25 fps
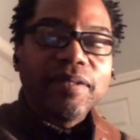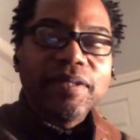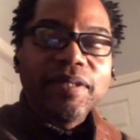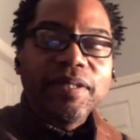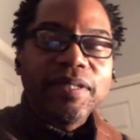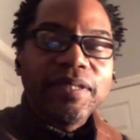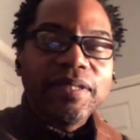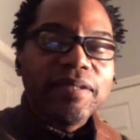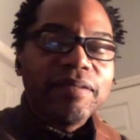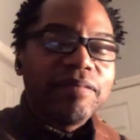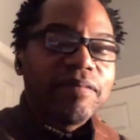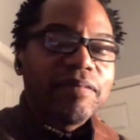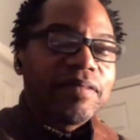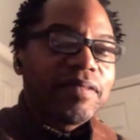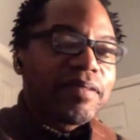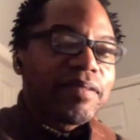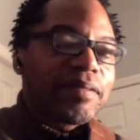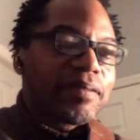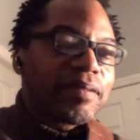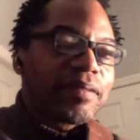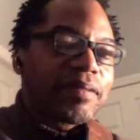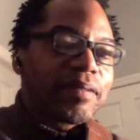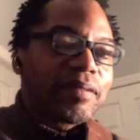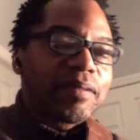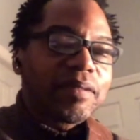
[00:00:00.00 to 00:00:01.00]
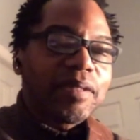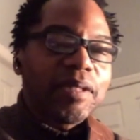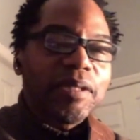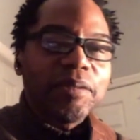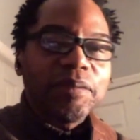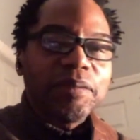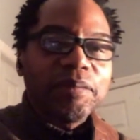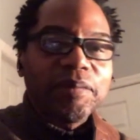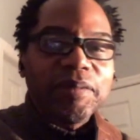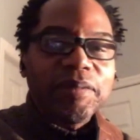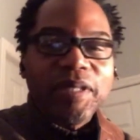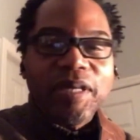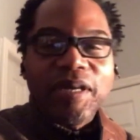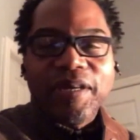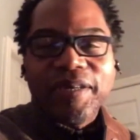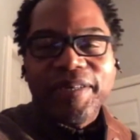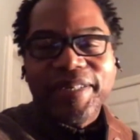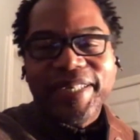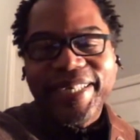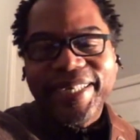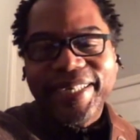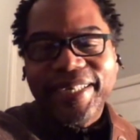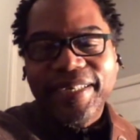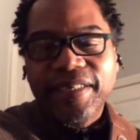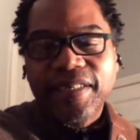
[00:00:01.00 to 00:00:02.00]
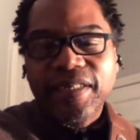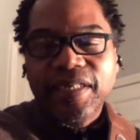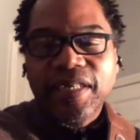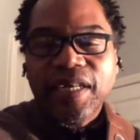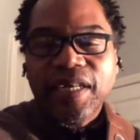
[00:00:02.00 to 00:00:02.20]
mm, turns me on.